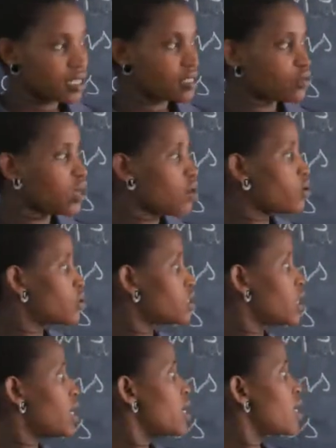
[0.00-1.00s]
We are going to
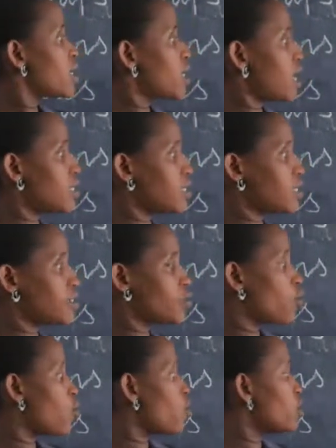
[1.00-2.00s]
say classes
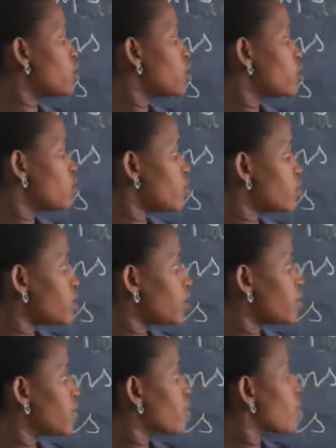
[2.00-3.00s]
on duty.
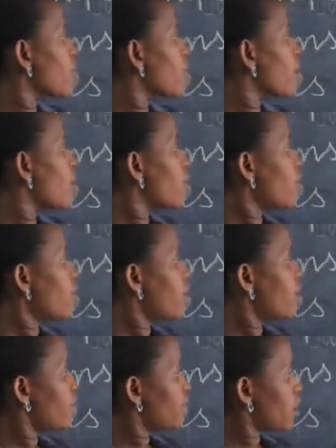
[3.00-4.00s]
Then you
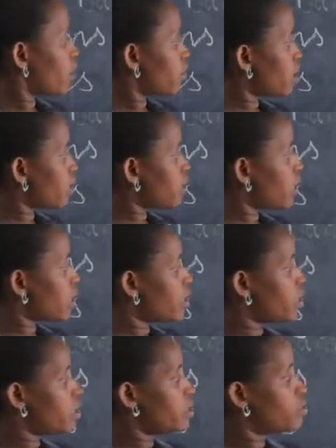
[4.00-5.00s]
have
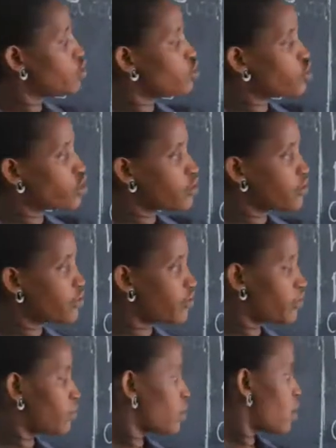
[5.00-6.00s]
commander-in-chief.
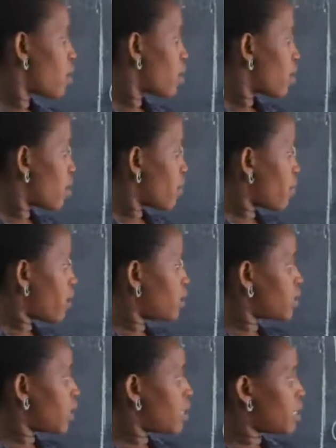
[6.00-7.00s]

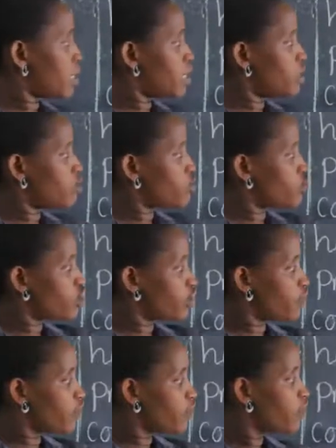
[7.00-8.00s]

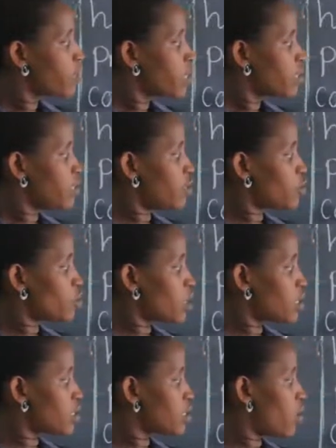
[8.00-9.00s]
Commander-in-chief. This
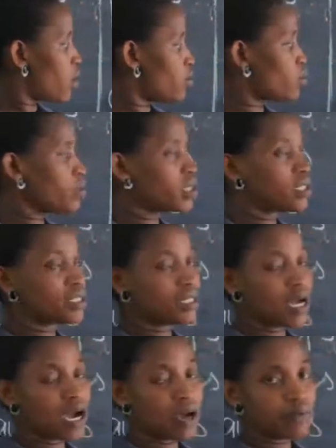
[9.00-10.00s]
one is the one who leads
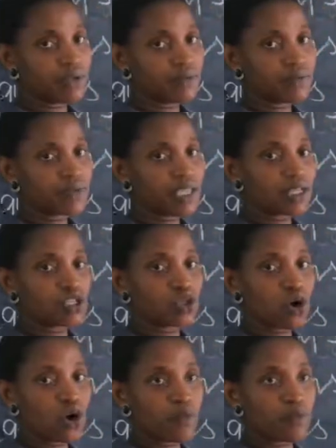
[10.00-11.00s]
the army, the
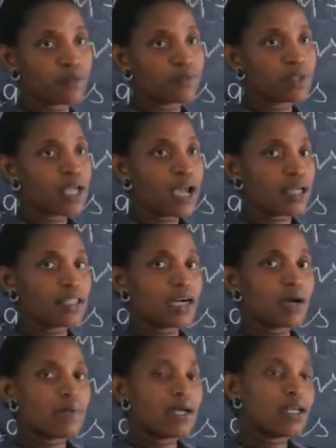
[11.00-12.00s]
top. And the
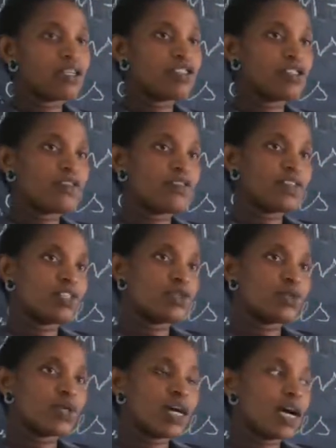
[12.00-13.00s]
commander-in-chief in
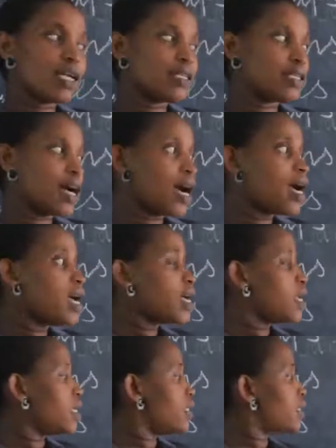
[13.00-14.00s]
Uganda
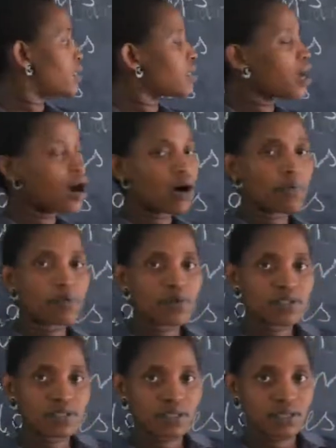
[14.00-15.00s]
is our
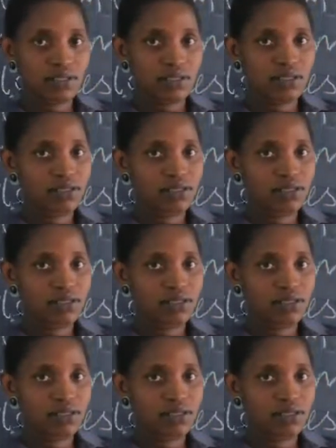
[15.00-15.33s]
president,